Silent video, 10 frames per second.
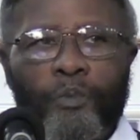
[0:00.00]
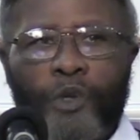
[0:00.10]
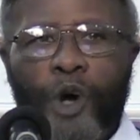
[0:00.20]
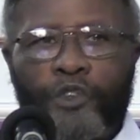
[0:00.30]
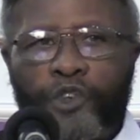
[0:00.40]

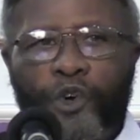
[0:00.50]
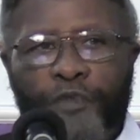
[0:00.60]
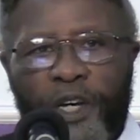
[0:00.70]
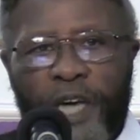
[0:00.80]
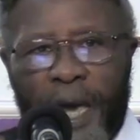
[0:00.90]
don't you
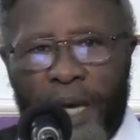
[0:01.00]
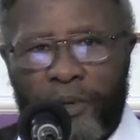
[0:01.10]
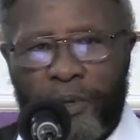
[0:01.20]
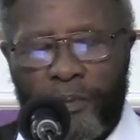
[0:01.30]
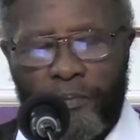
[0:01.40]

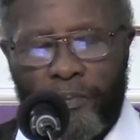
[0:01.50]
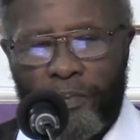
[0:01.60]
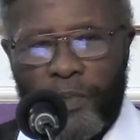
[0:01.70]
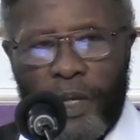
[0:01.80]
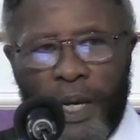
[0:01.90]
forget
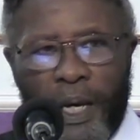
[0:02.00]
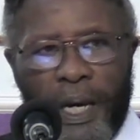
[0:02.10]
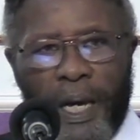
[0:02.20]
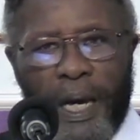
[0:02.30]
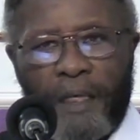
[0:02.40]

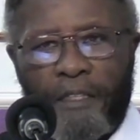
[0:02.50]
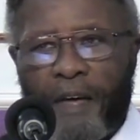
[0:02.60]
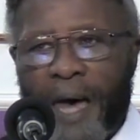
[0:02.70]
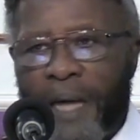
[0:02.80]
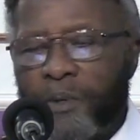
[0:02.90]

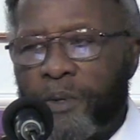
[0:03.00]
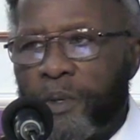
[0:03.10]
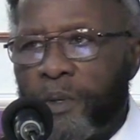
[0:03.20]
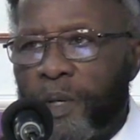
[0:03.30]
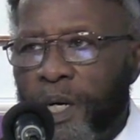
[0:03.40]
that
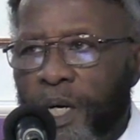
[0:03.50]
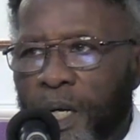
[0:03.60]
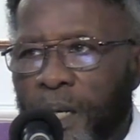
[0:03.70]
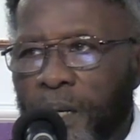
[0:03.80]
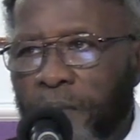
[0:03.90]

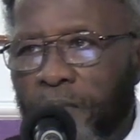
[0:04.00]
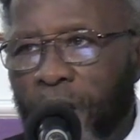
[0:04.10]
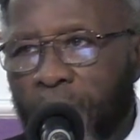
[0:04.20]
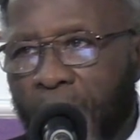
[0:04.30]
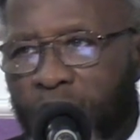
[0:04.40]
the
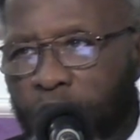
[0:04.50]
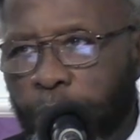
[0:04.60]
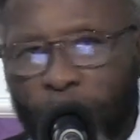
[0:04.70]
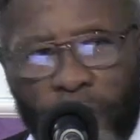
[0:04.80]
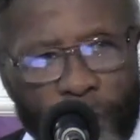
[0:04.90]

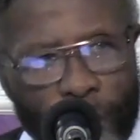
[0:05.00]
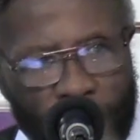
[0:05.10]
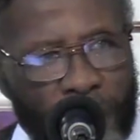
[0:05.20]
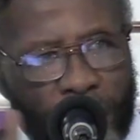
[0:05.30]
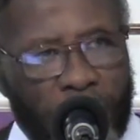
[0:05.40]
gospel, the
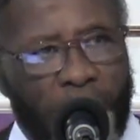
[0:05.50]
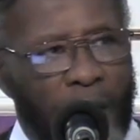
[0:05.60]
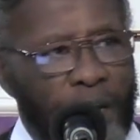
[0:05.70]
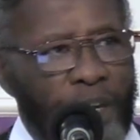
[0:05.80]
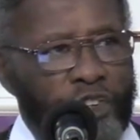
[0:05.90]
word of
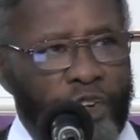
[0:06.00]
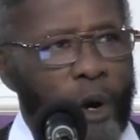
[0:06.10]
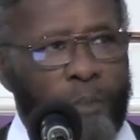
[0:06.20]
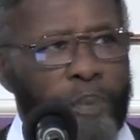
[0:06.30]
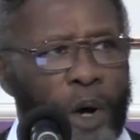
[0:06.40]
God, is
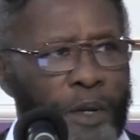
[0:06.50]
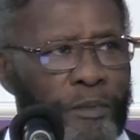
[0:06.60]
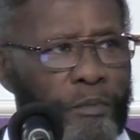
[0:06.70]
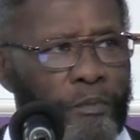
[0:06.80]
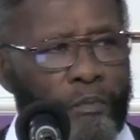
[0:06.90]
so
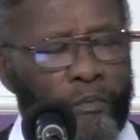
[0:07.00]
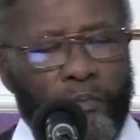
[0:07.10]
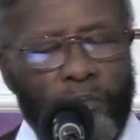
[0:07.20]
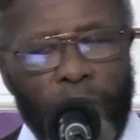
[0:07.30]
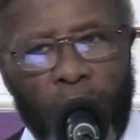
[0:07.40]
important
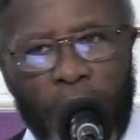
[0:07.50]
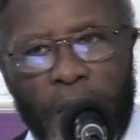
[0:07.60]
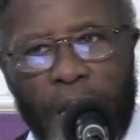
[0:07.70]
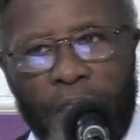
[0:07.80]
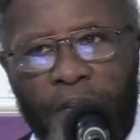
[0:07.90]

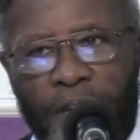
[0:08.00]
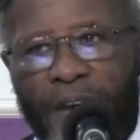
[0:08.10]
that